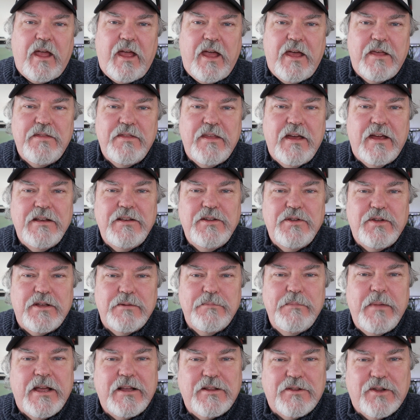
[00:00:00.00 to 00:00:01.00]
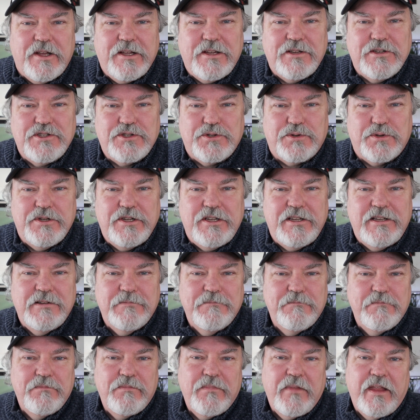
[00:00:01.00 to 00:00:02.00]
and then you can make like a
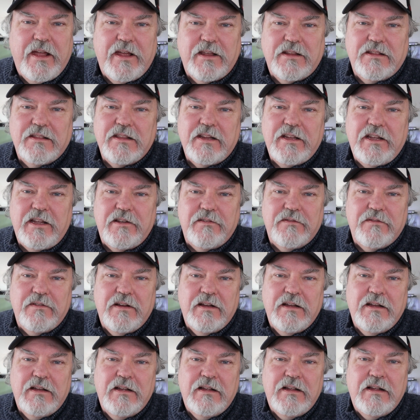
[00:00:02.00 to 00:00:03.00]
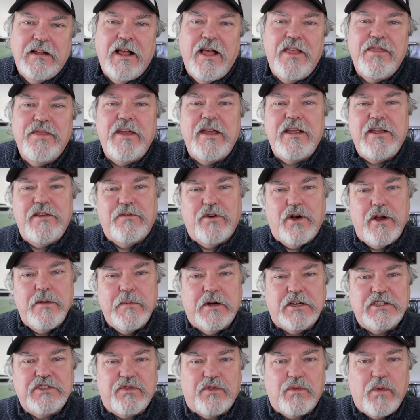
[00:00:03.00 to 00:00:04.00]
tree and leave. Thank you very
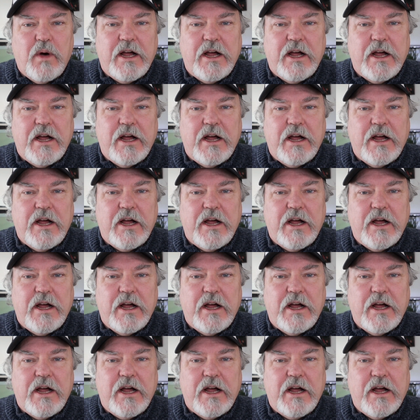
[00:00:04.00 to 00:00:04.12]
much for